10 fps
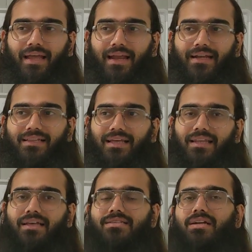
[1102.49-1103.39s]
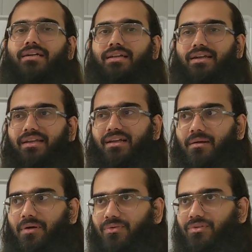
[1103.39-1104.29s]
And then I start learning
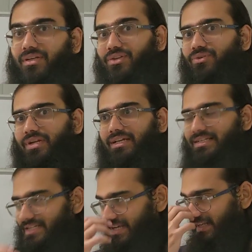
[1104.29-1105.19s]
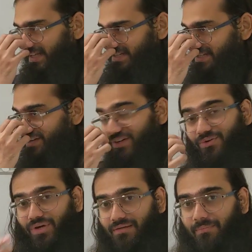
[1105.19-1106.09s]
about the unit test and test driven
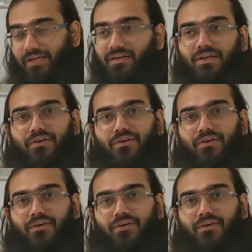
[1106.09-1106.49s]
development.